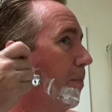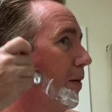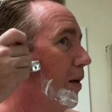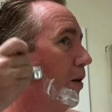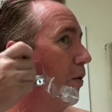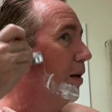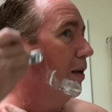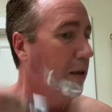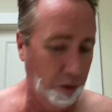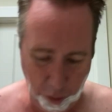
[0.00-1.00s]
I'll go on a
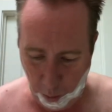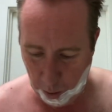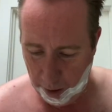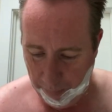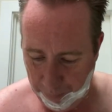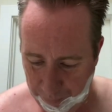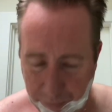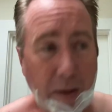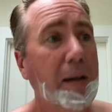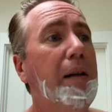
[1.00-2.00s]
little tour
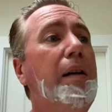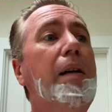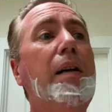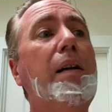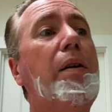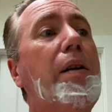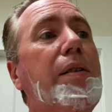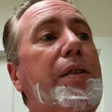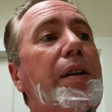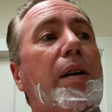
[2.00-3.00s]

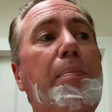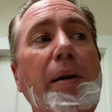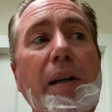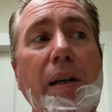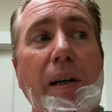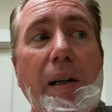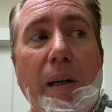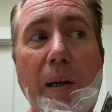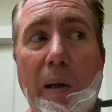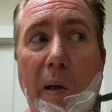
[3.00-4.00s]
across Europe
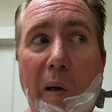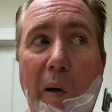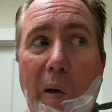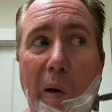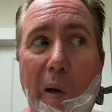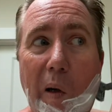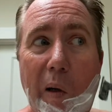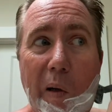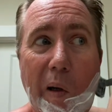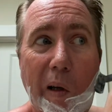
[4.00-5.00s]

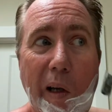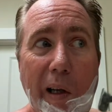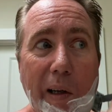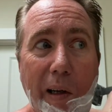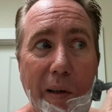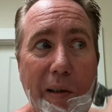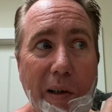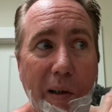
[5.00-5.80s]
and uh, hand out